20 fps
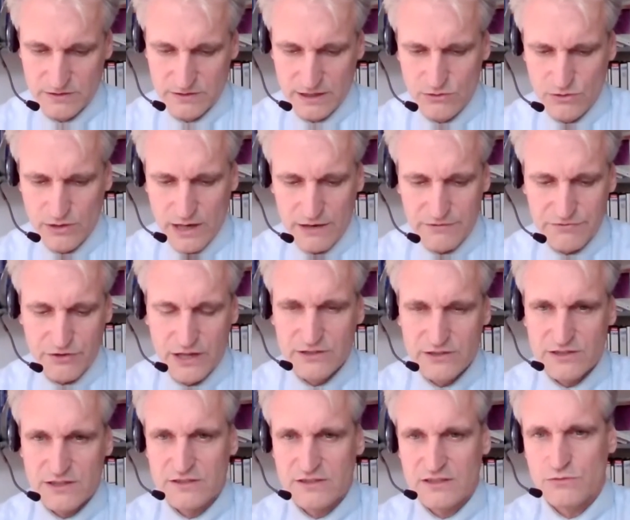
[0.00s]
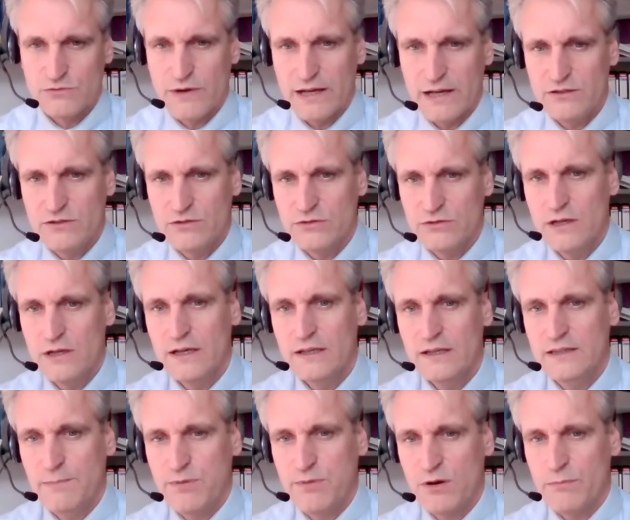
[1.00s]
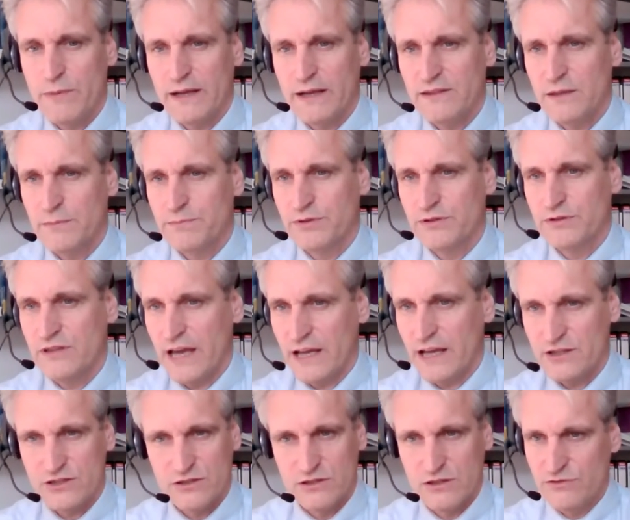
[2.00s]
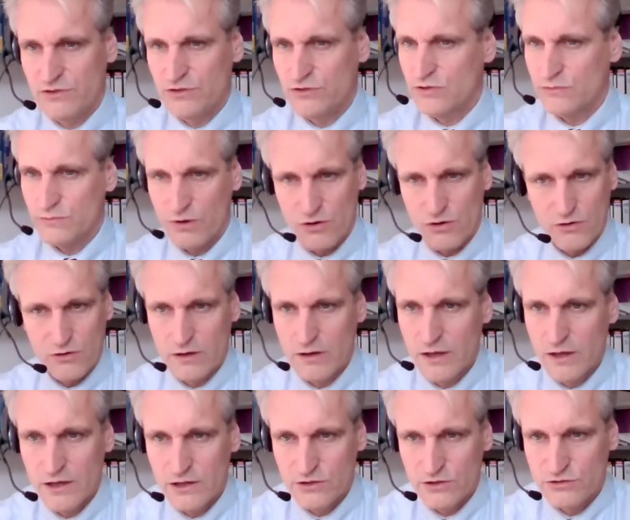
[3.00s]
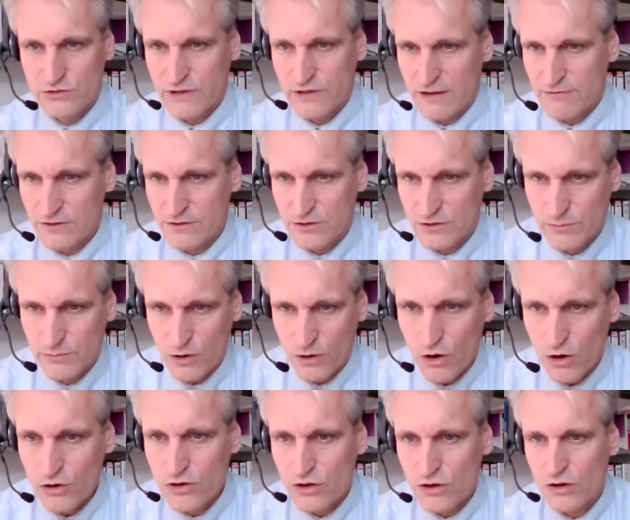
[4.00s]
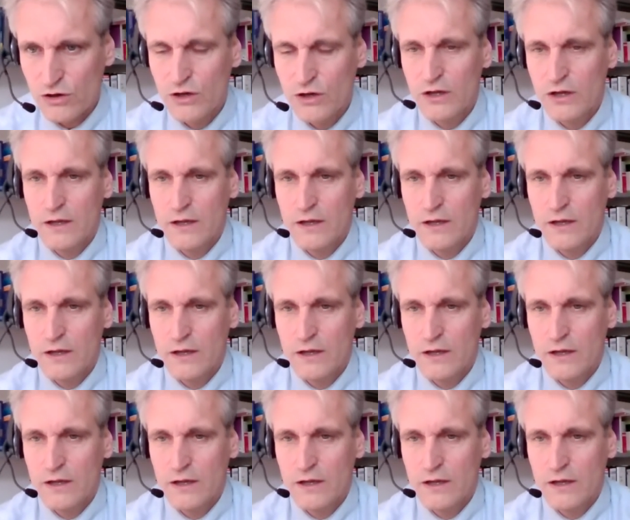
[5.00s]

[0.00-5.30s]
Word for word: Then you have, for instance, the right to diplomatic protection. If you tomorrow you travel to Morocco,